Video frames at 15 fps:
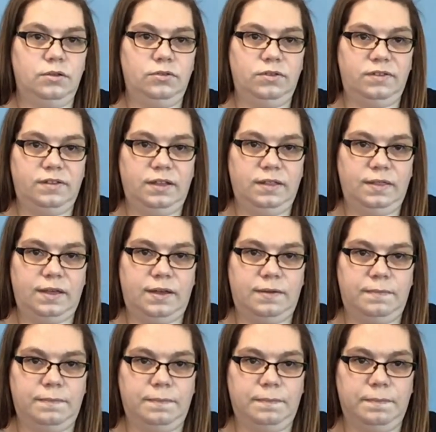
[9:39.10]
Just like that.
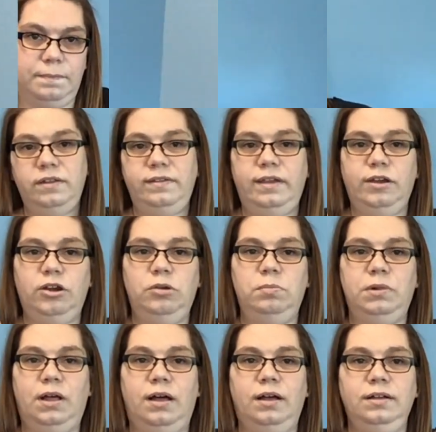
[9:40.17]
So we're going to take our
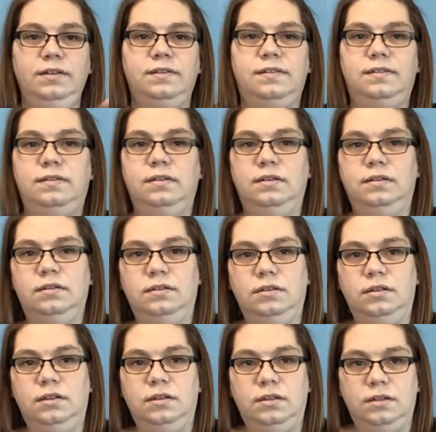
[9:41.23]
blocks
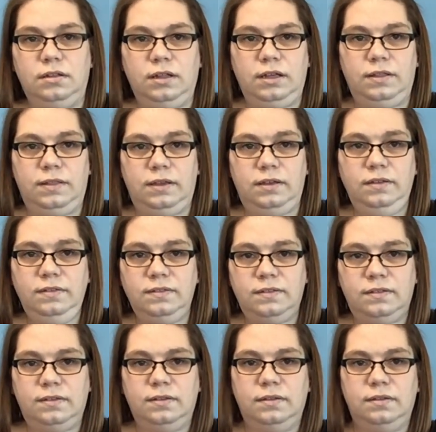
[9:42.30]
like this,